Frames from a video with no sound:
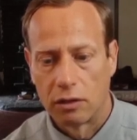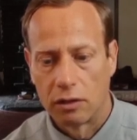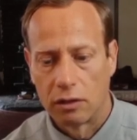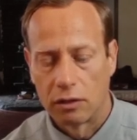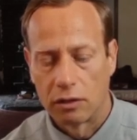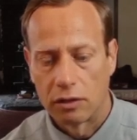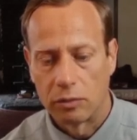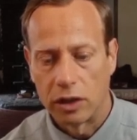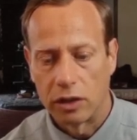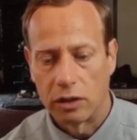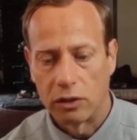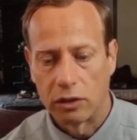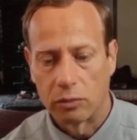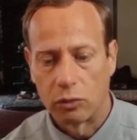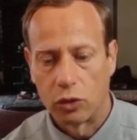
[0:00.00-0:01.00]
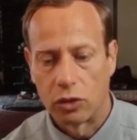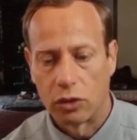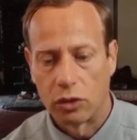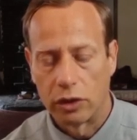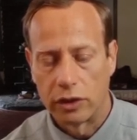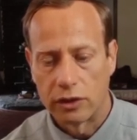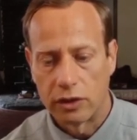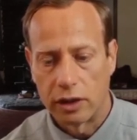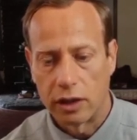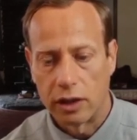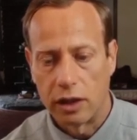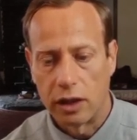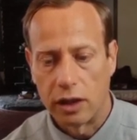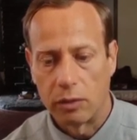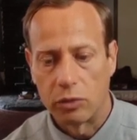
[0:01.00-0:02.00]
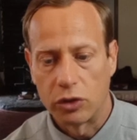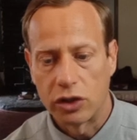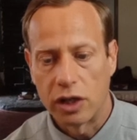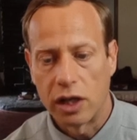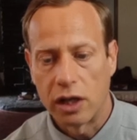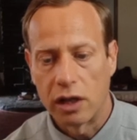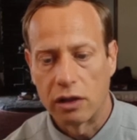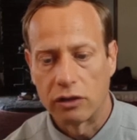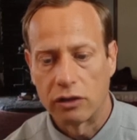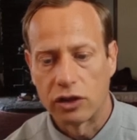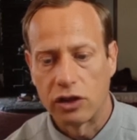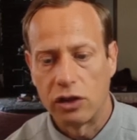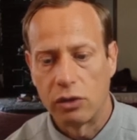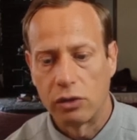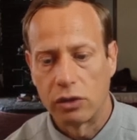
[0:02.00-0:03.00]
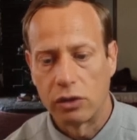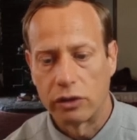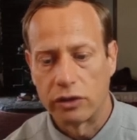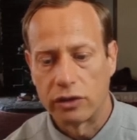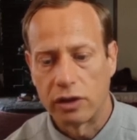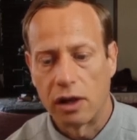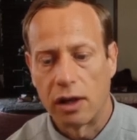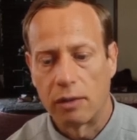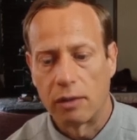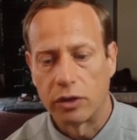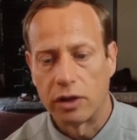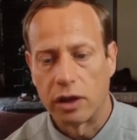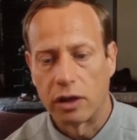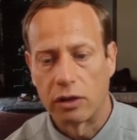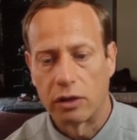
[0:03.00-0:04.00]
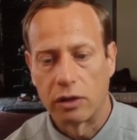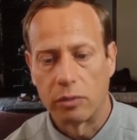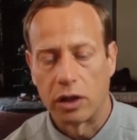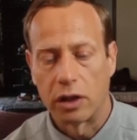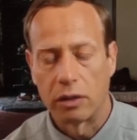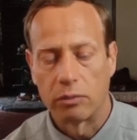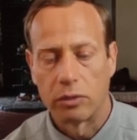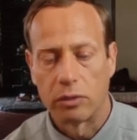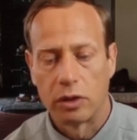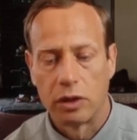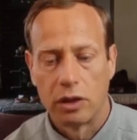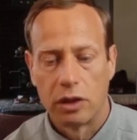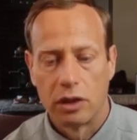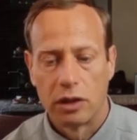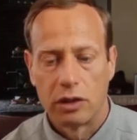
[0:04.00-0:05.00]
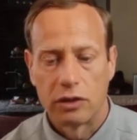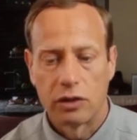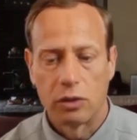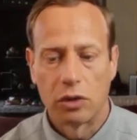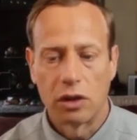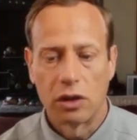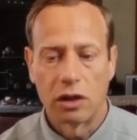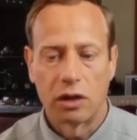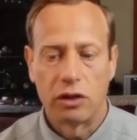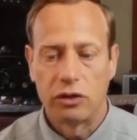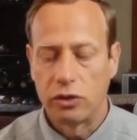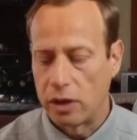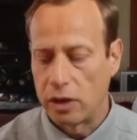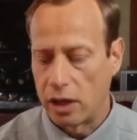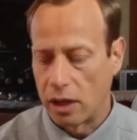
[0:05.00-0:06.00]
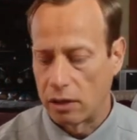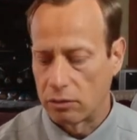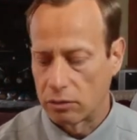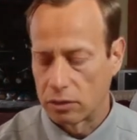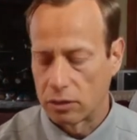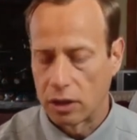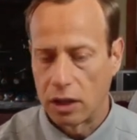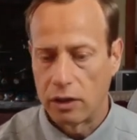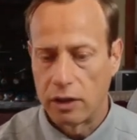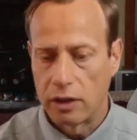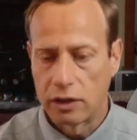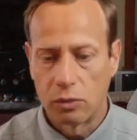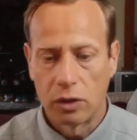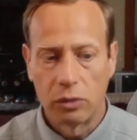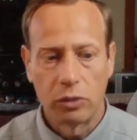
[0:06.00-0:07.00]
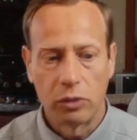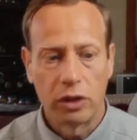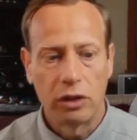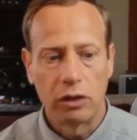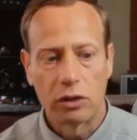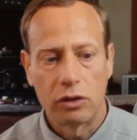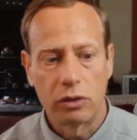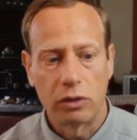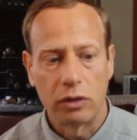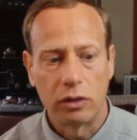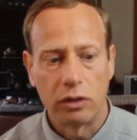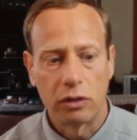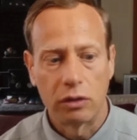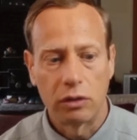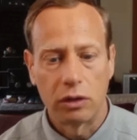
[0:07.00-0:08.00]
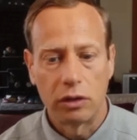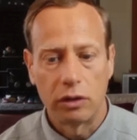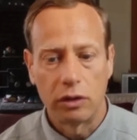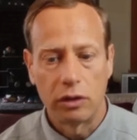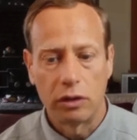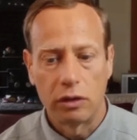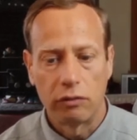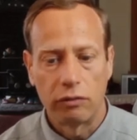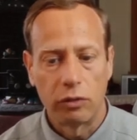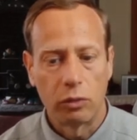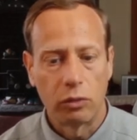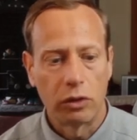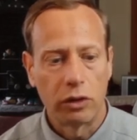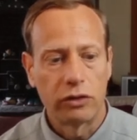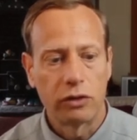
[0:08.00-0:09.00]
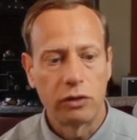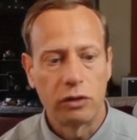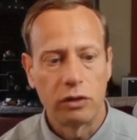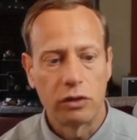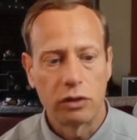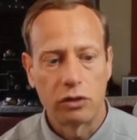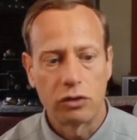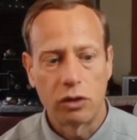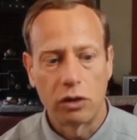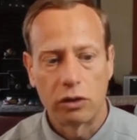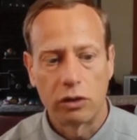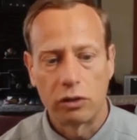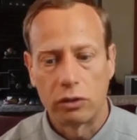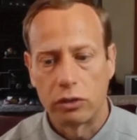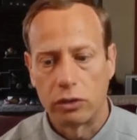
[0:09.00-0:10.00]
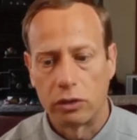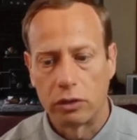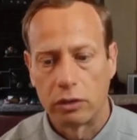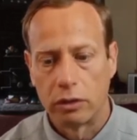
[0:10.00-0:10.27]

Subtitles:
to make it look more or less like an egg, but you can't skew it on the top and down on the bottom. So we're not going to do that. Okay, that's one way you could do it. You can, and if you want to, then you can draw your little